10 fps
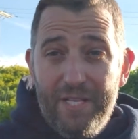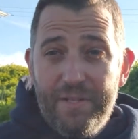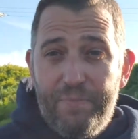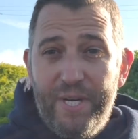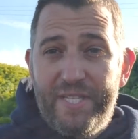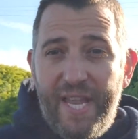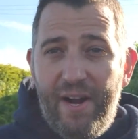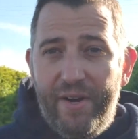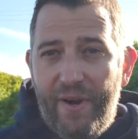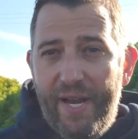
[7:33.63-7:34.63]
Pretty
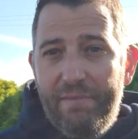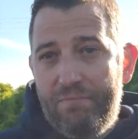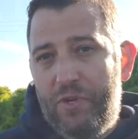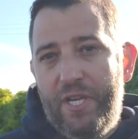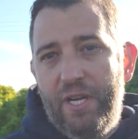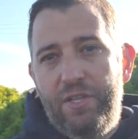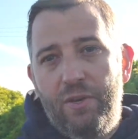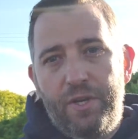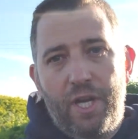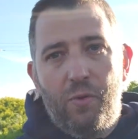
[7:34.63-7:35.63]
scary, right? What are you going to
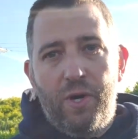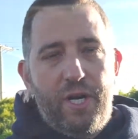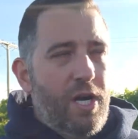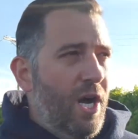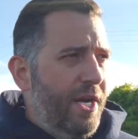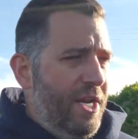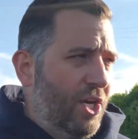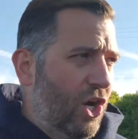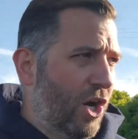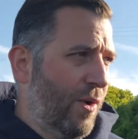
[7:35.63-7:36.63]
do? You're going to work in a
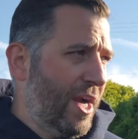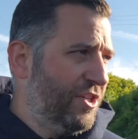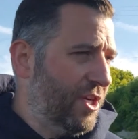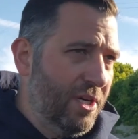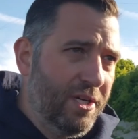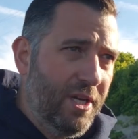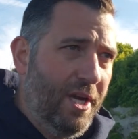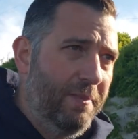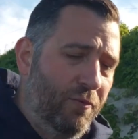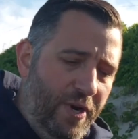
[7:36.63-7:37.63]
car wash? You're going
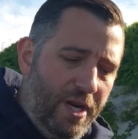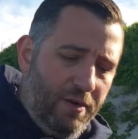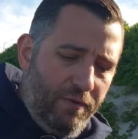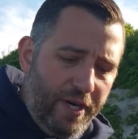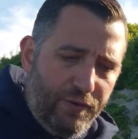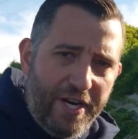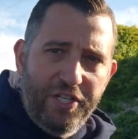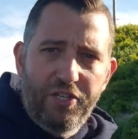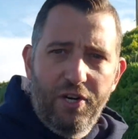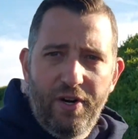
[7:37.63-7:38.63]
to ring a
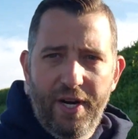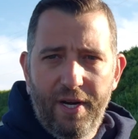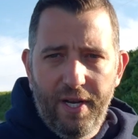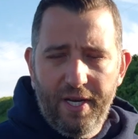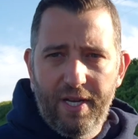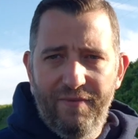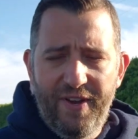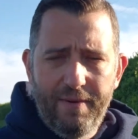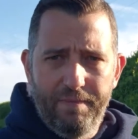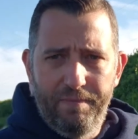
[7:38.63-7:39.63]
register
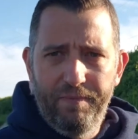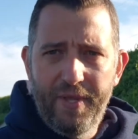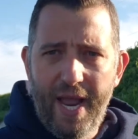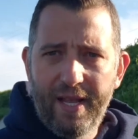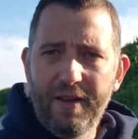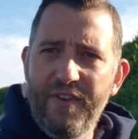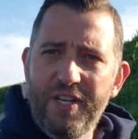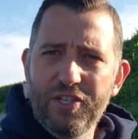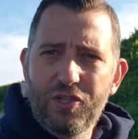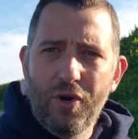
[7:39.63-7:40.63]
at a
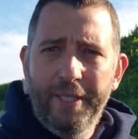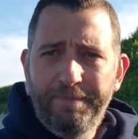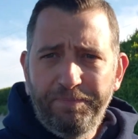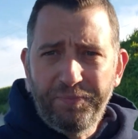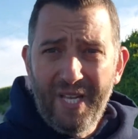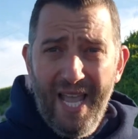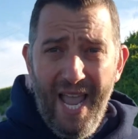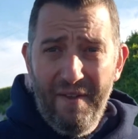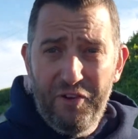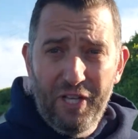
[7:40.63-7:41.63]
convenience store?
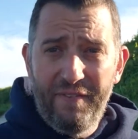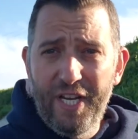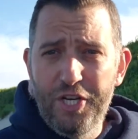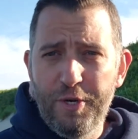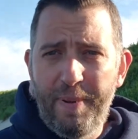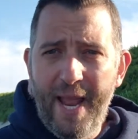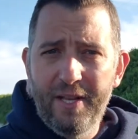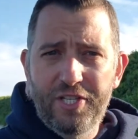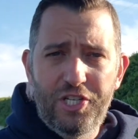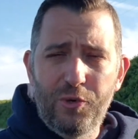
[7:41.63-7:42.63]
If you're living in Japan,
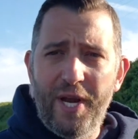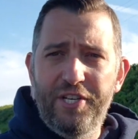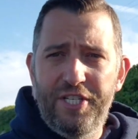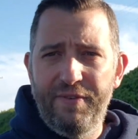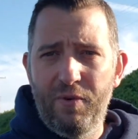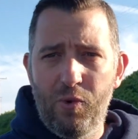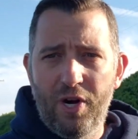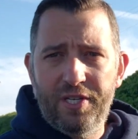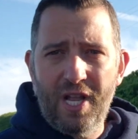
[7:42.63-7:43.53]
situation's even worse.